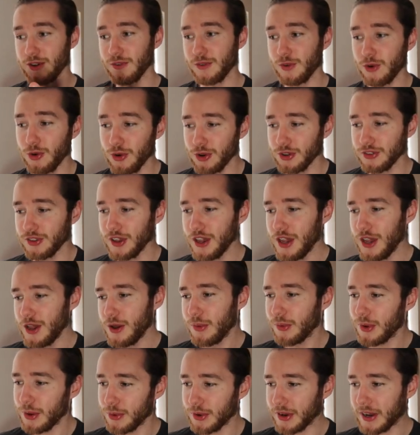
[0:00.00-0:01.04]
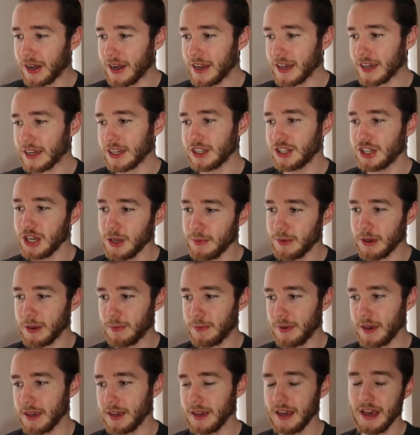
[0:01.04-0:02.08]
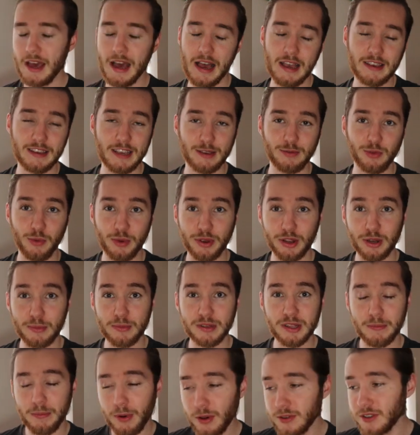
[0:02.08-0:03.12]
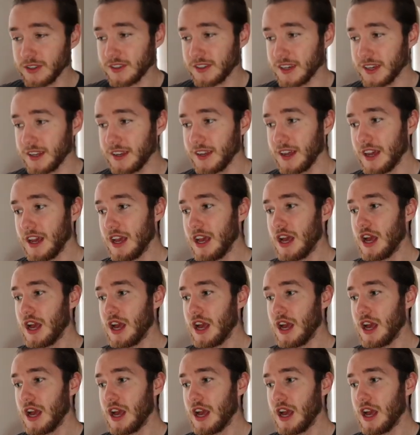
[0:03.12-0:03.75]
Of course, we want to click GBP, as that's what we're going to be depositing.